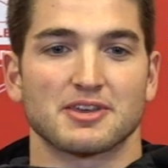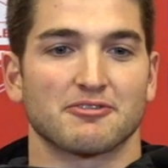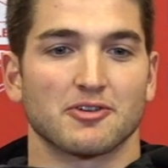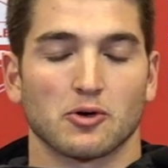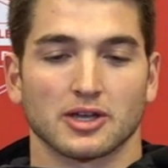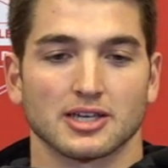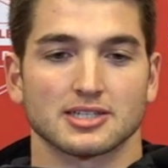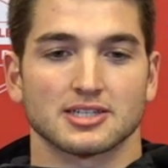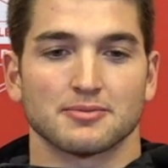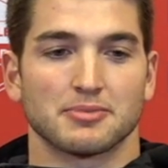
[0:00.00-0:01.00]
Be
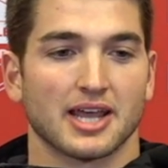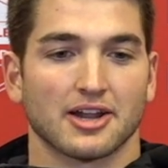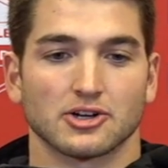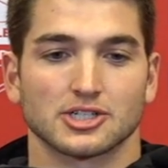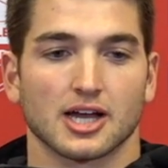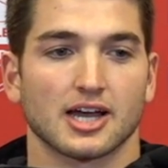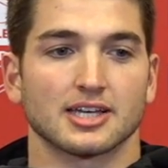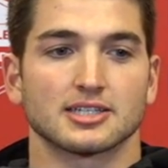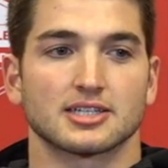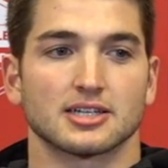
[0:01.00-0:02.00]
focused, be
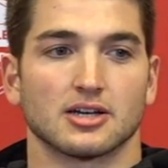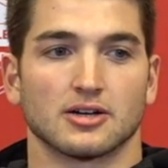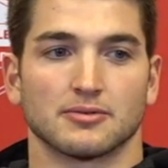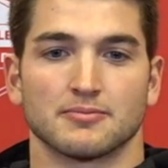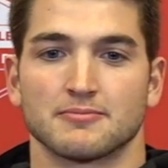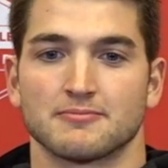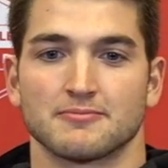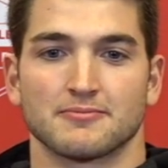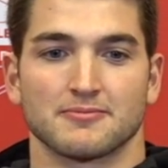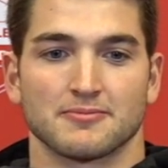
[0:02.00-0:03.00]
energized,
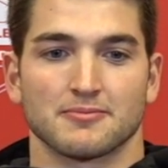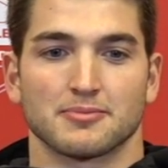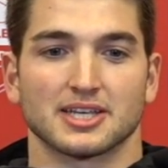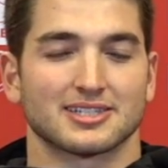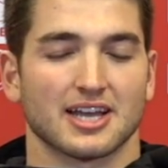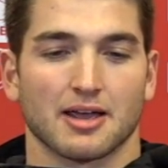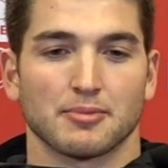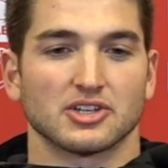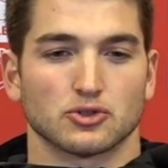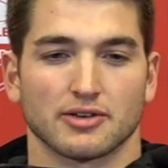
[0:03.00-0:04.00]
be
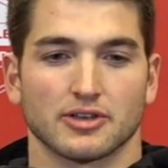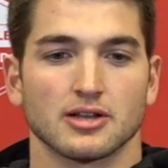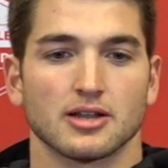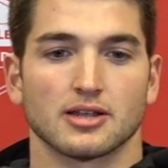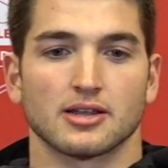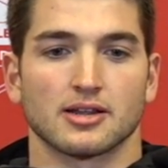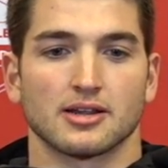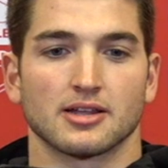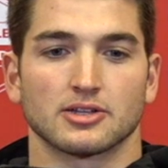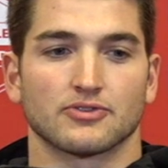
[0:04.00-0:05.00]
assignment driven,
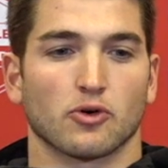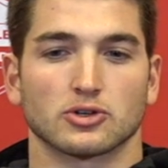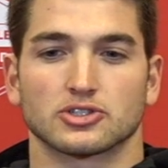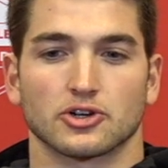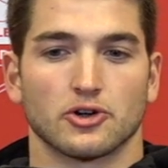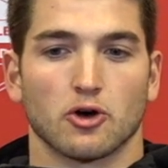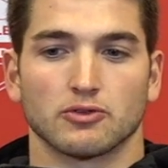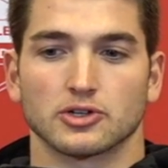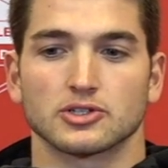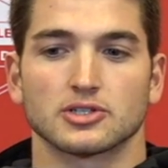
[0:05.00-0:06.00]
force
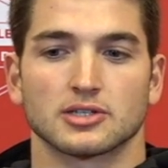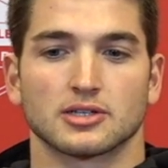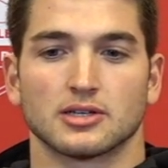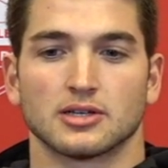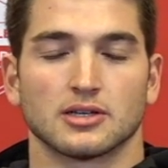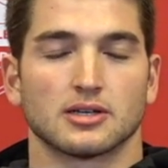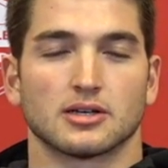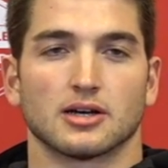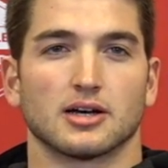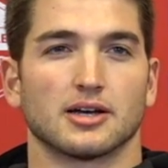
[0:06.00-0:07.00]
turnovers,
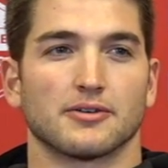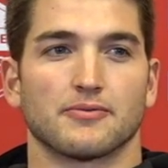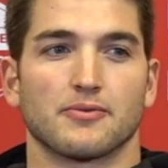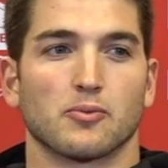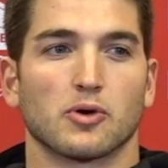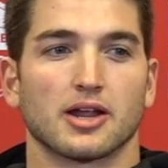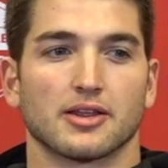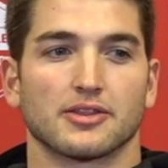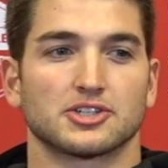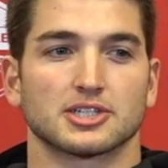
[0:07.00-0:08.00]

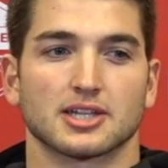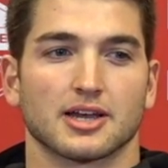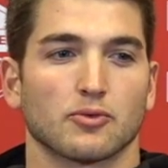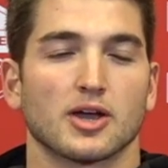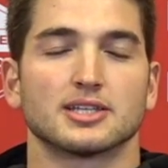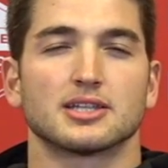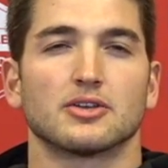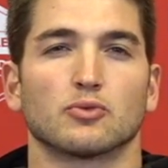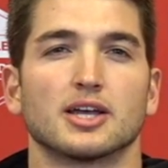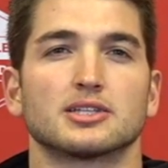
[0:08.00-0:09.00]

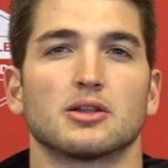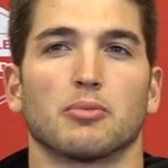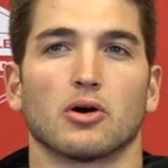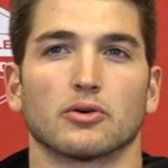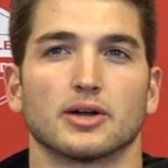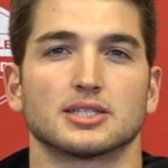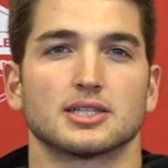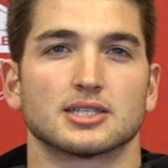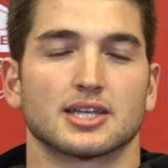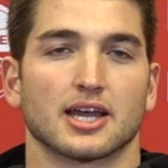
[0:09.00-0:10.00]
raising the bar,
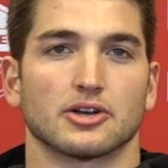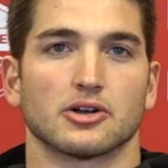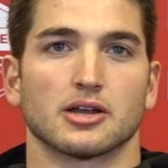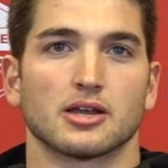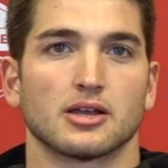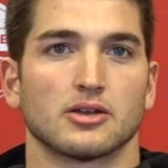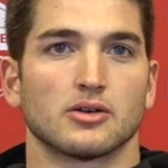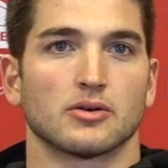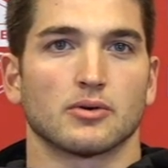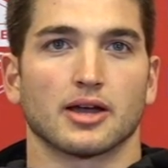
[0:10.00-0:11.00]
raising the standard,
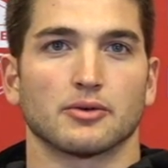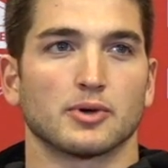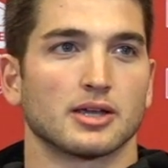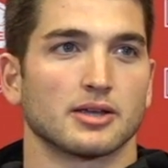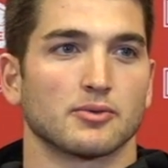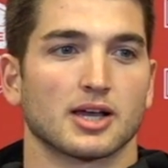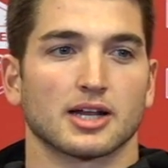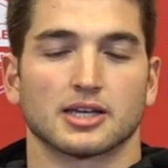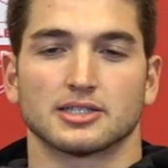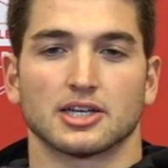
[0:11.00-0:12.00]
right? We
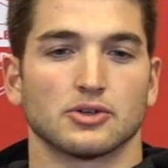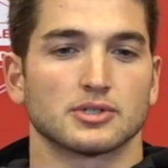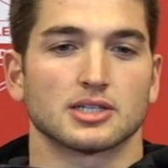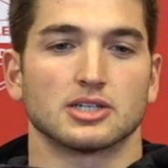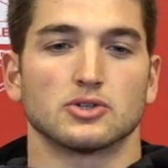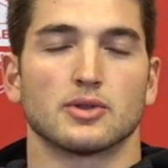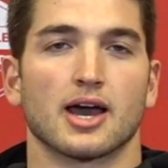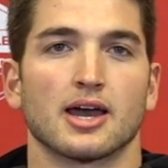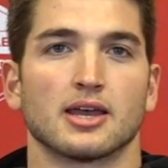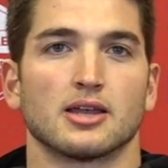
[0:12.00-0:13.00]
got to continuously do
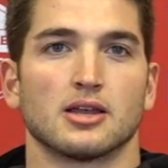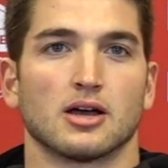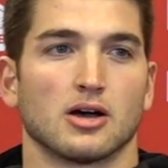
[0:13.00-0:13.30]
that,